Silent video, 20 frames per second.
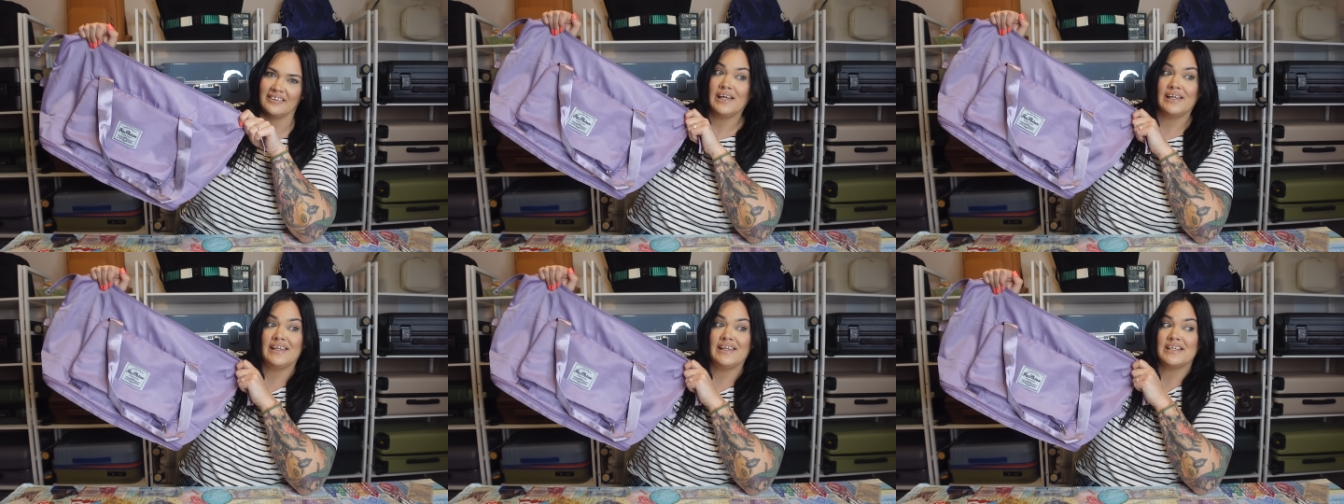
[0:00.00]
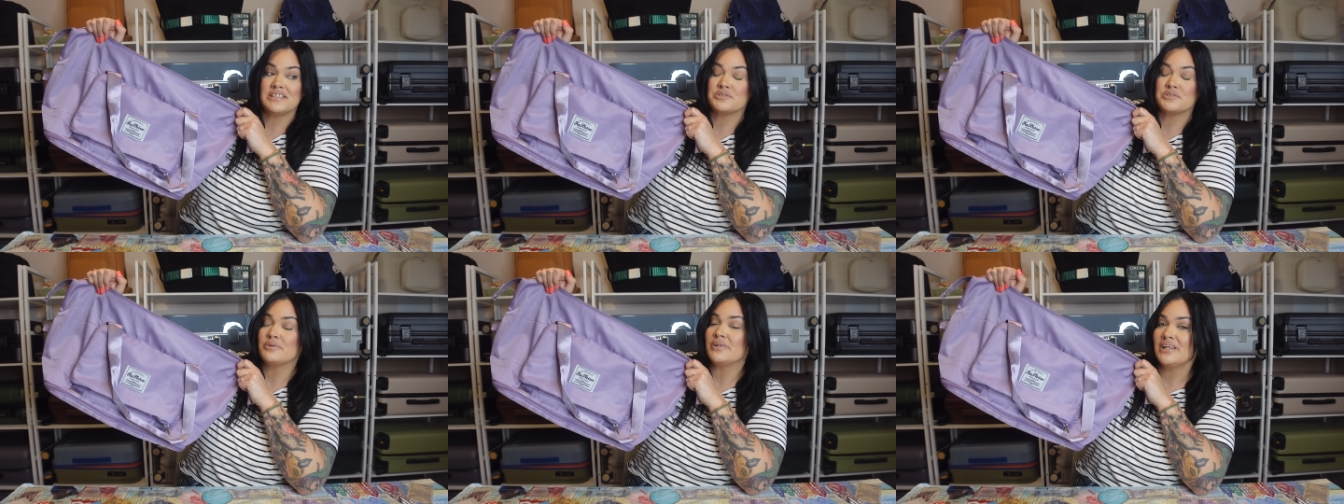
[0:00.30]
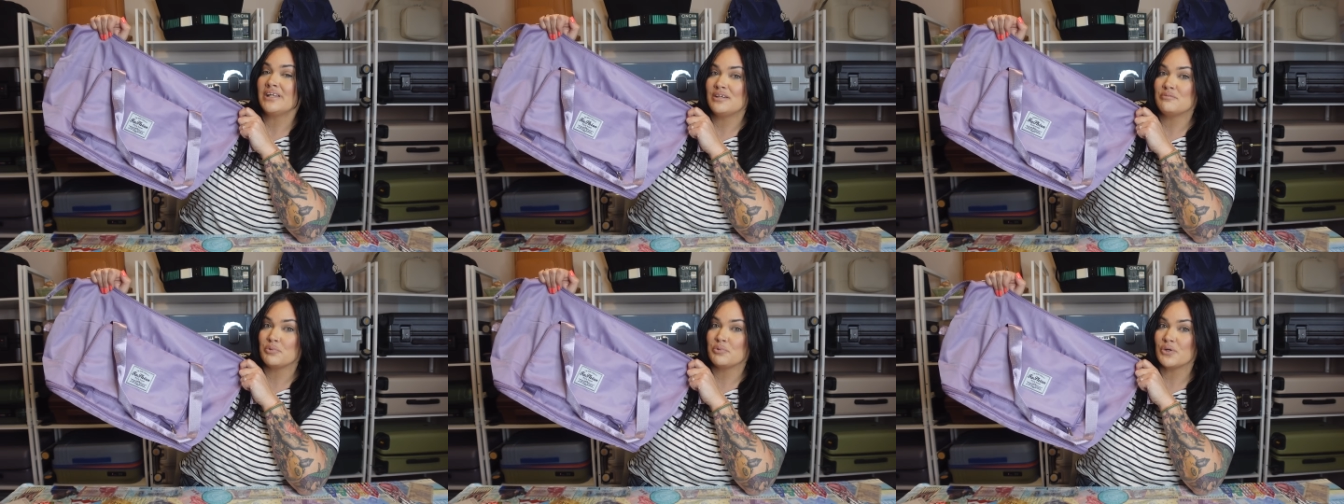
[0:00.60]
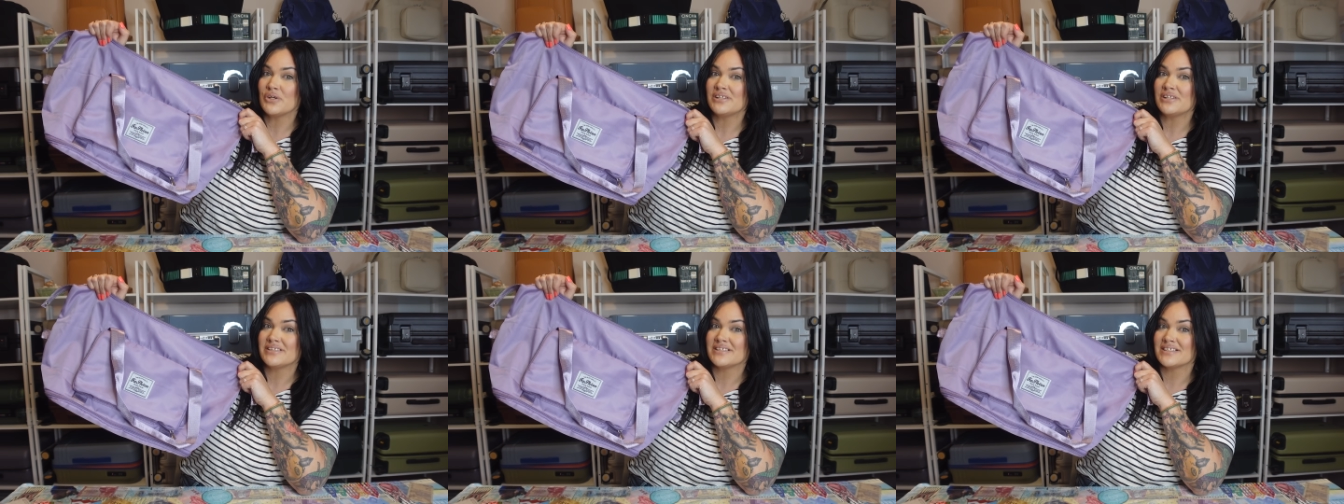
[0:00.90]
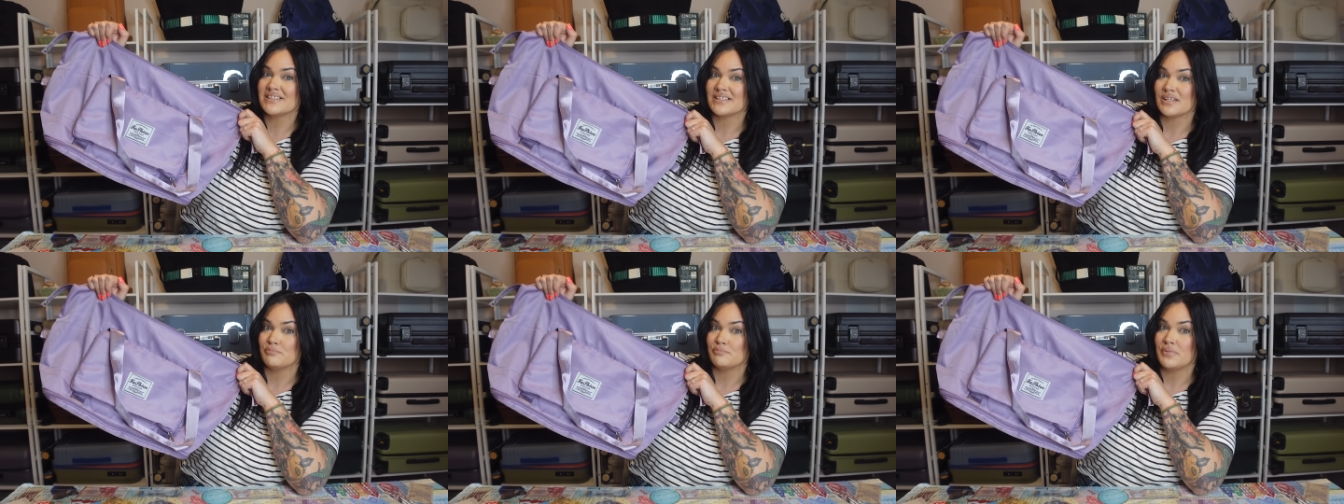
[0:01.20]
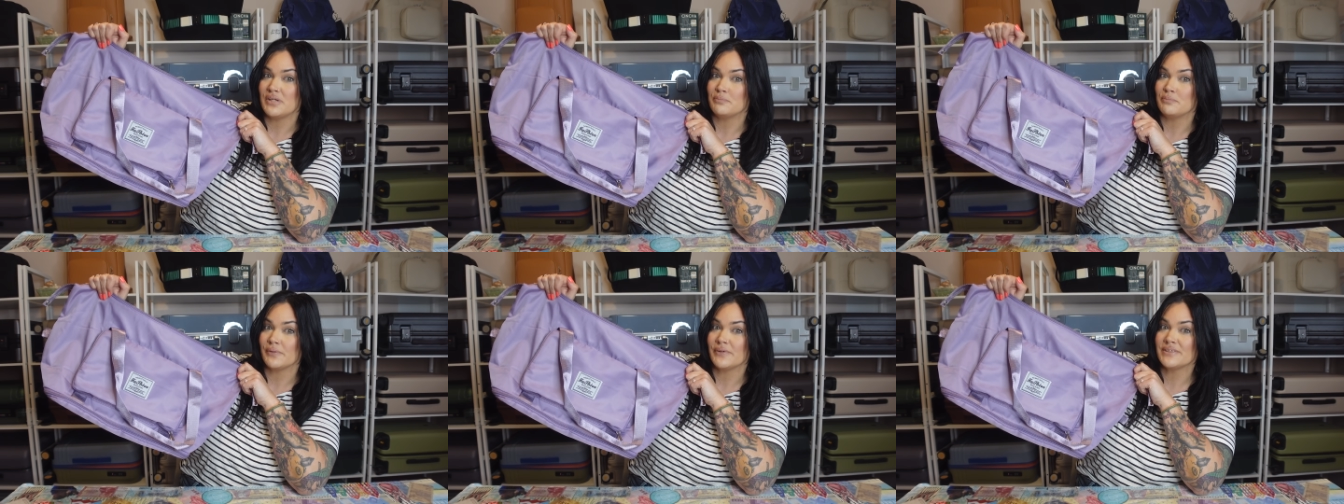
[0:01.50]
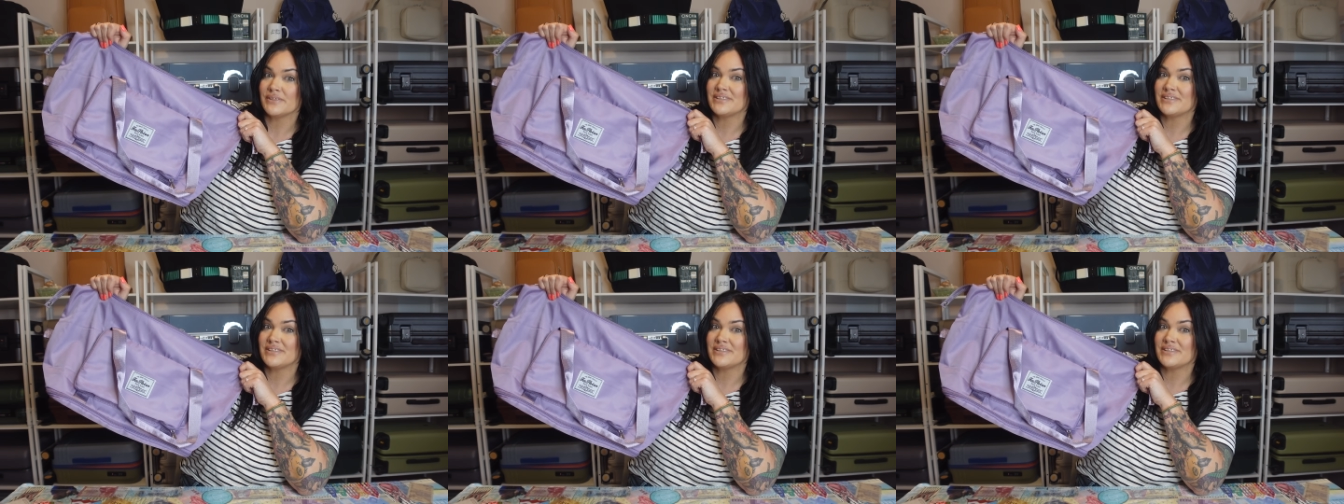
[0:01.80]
and that's really important to some people,